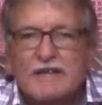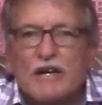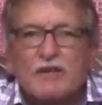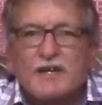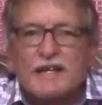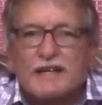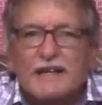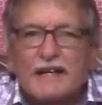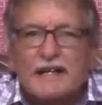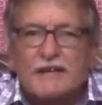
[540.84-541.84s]
Now they
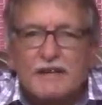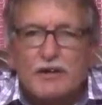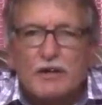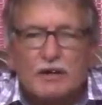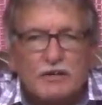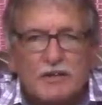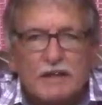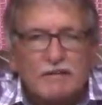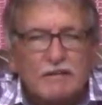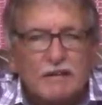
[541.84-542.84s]
create a theology.
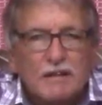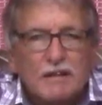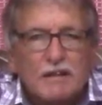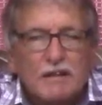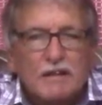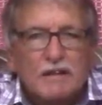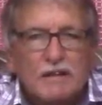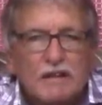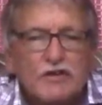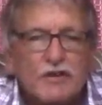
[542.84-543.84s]

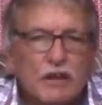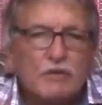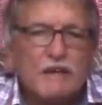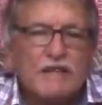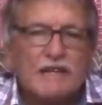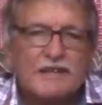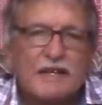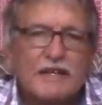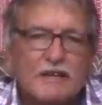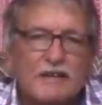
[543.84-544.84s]
It's not where they
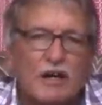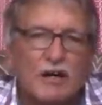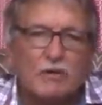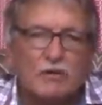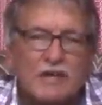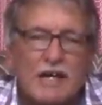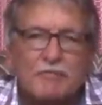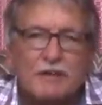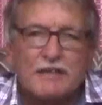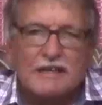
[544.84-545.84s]
take the whole
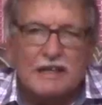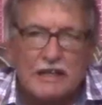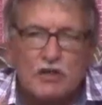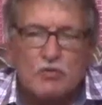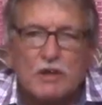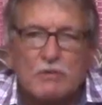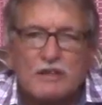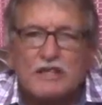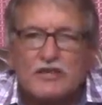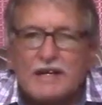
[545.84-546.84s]
chapter and say, let's work
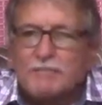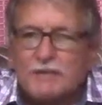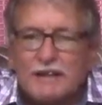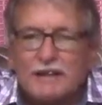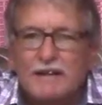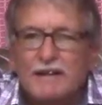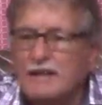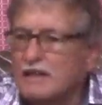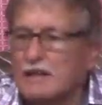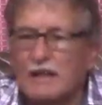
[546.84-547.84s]
with the chapter.
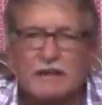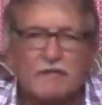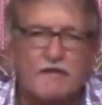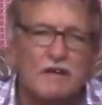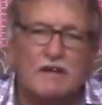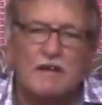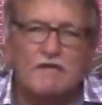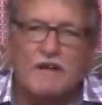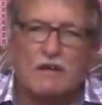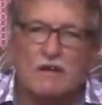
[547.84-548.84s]
It's like a
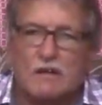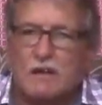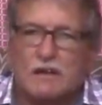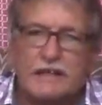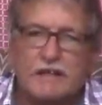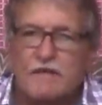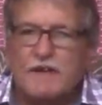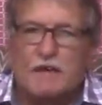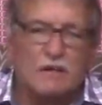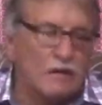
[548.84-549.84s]
fell guinea
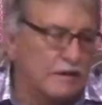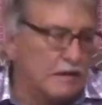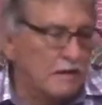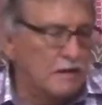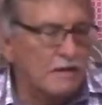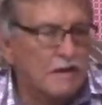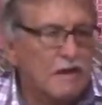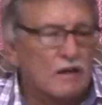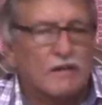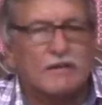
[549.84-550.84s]
fowl on the,
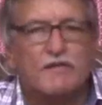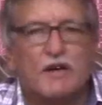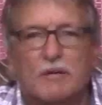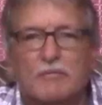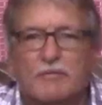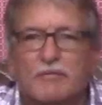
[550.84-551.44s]
on the farm.